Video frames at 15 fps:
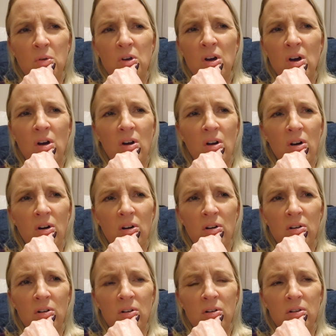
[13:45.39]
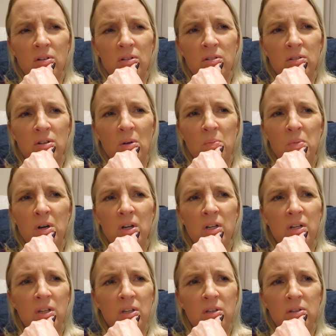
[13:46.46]
car, no
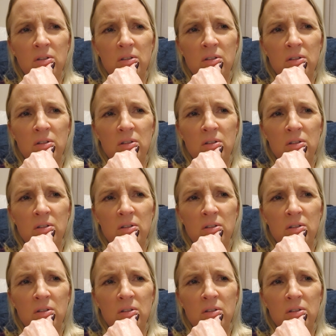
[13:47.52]
money.